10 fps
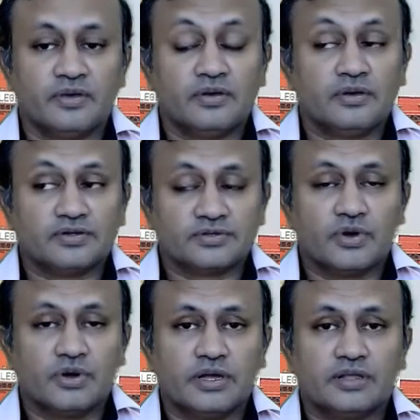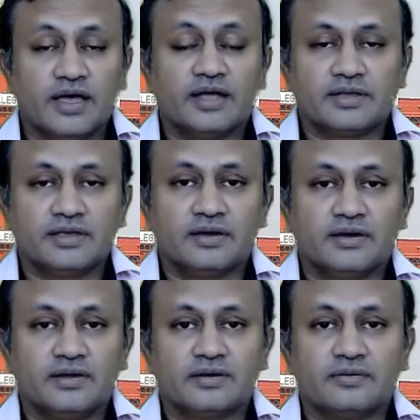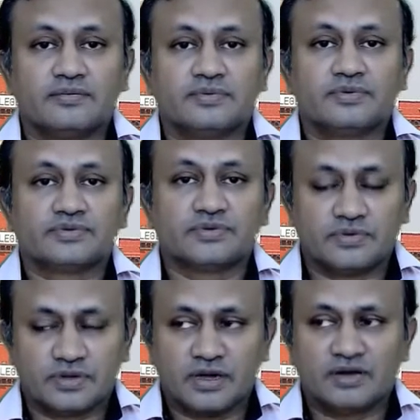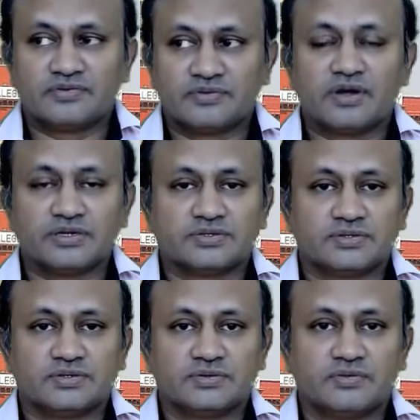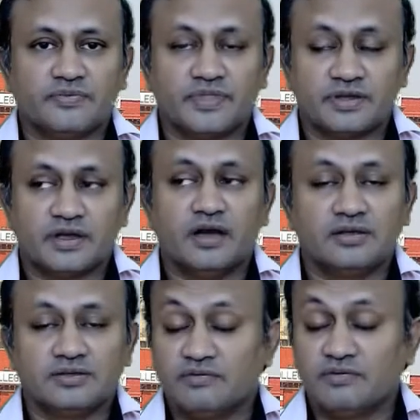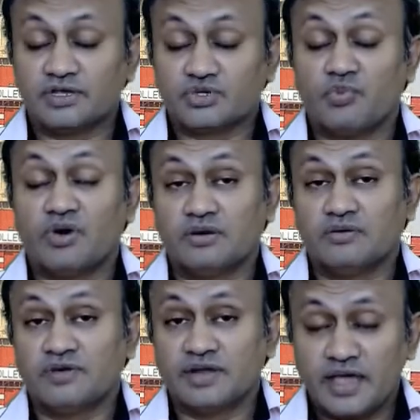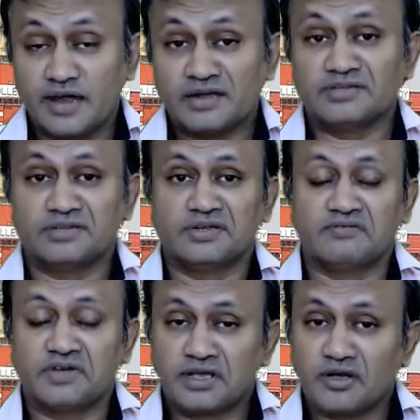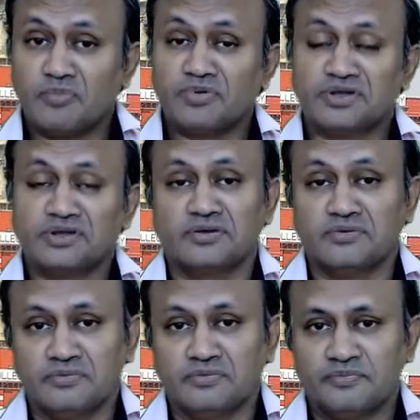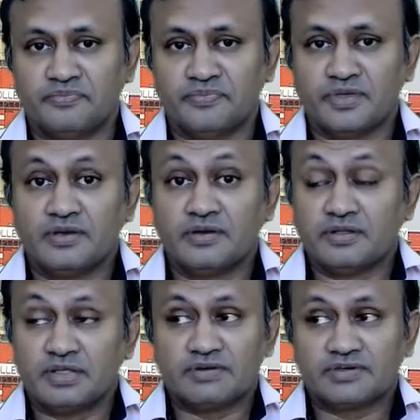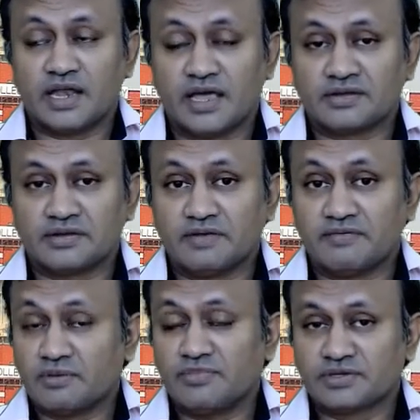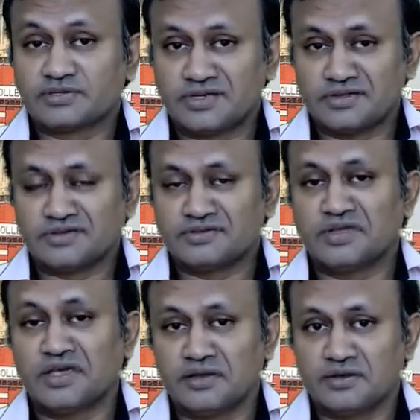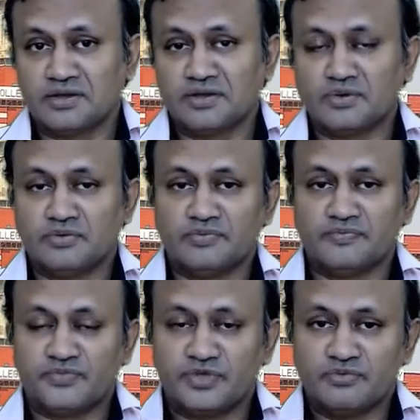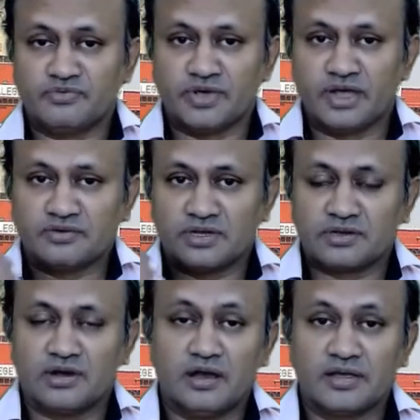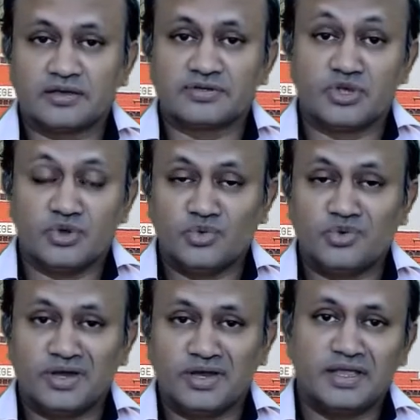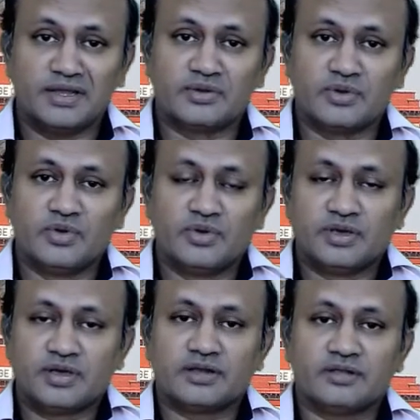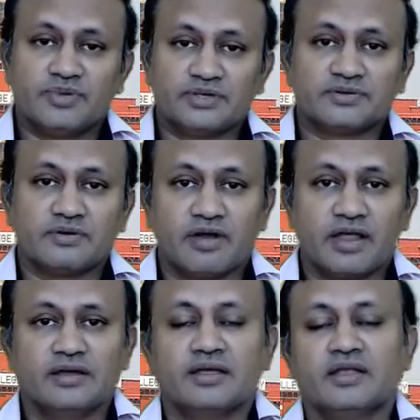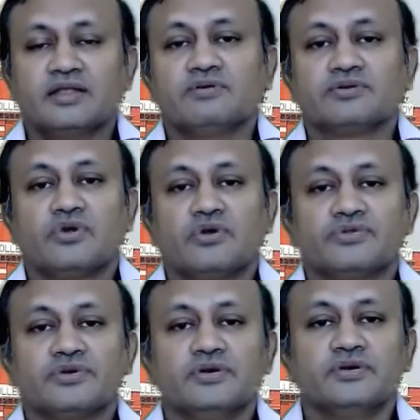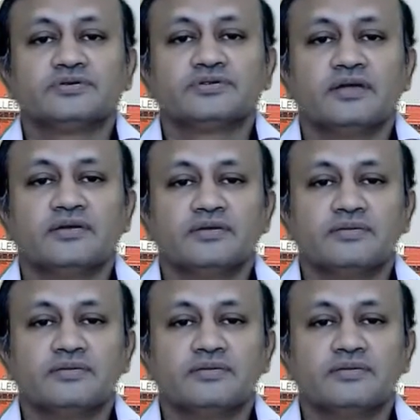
So that year, so the kind of students in that college are very smart, very energetic, very competitive. They were selected. They were the best in the state. You know, to get to that college, you need to get the best grade in your 12th standard.